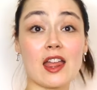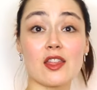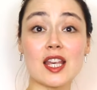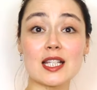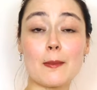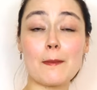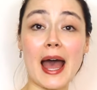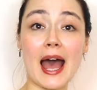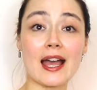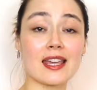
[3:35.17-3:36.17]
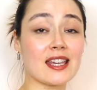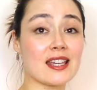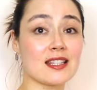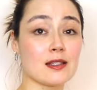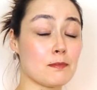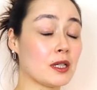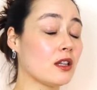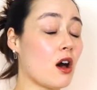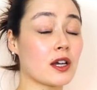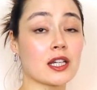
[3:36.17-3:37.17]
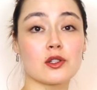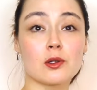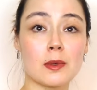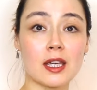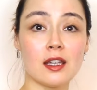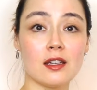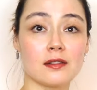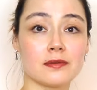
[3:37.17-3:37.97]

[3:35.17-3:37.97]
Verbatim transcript: This bag is belonging to me.